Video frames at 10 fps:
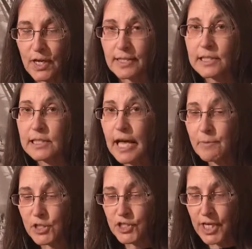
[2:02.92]
on
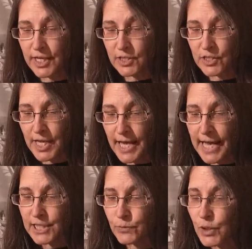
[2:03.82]
climate change
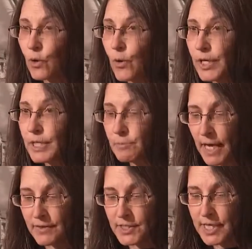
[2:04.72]
as recorded
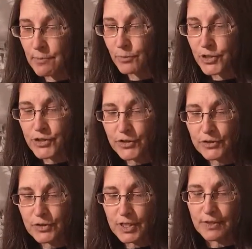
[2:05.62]
by the
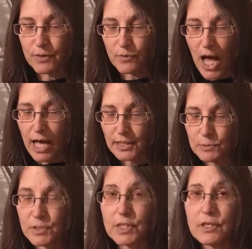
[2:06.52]
temperatures in the rocks
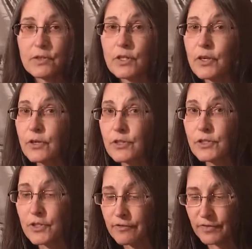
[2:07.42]
beneath the Earth's
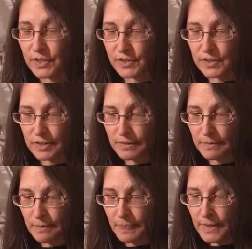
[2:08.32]
surface.
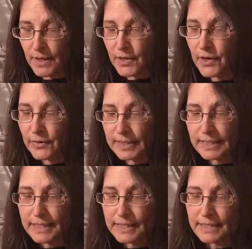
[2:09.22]

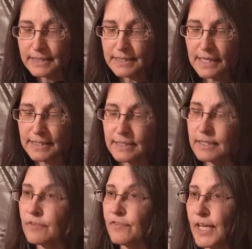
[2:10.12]
Currently, he is studying the
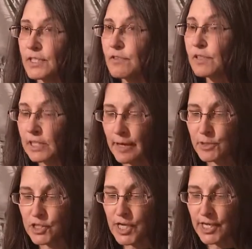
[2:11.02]
effects of climate
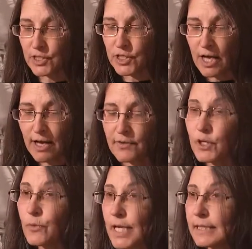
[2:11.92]
change on the
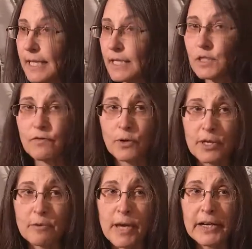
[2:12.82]
Great Lakes of
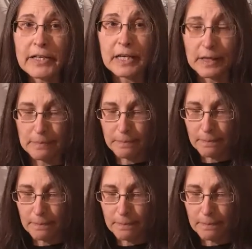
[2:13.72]
North America.